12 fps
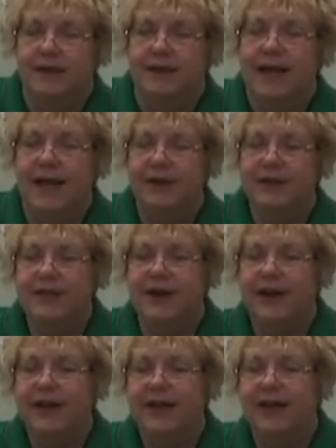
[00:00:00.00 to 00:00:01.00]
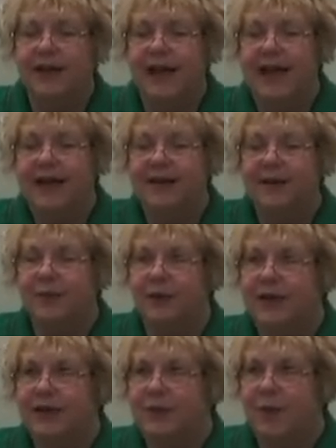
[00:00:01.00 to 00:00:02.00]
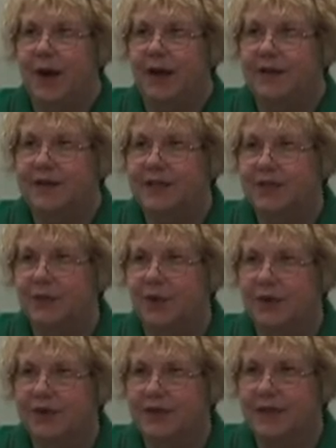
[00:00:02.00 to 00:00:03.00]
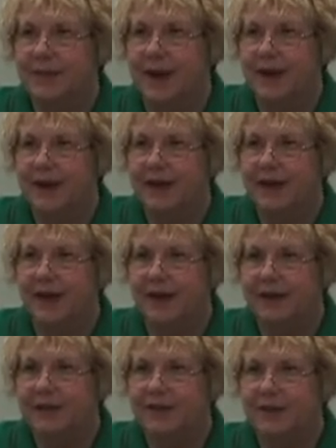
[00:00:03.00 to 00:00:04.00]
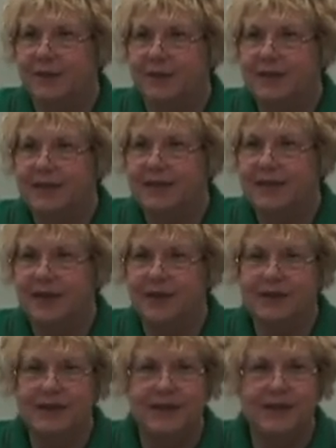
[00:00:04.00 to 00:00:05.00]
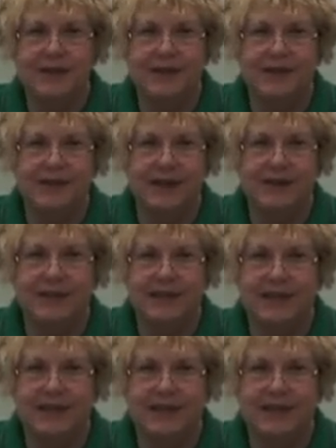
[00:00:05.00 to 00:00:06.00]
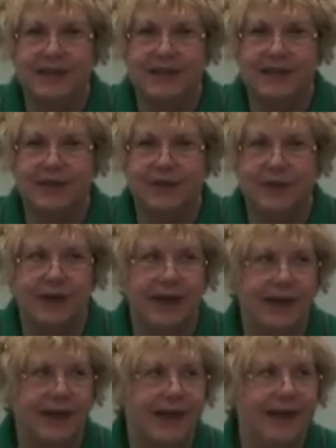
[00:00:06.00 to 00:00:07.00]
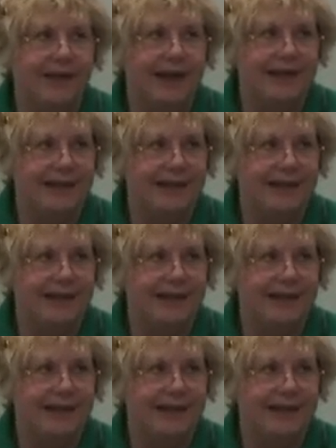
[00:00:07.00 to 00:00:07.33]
Salutary neglect, the British policy towards the American colonies from 1607 to 1763. They